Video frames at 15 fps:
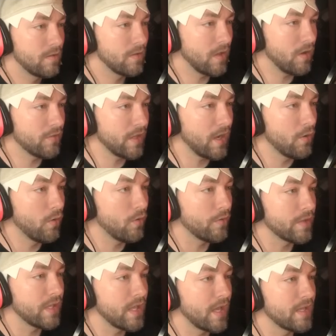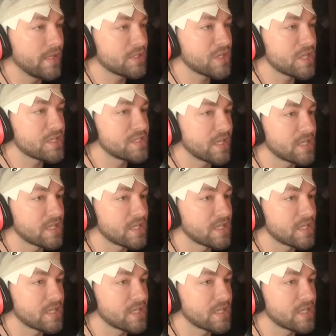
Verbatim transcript: Oh yeah, he just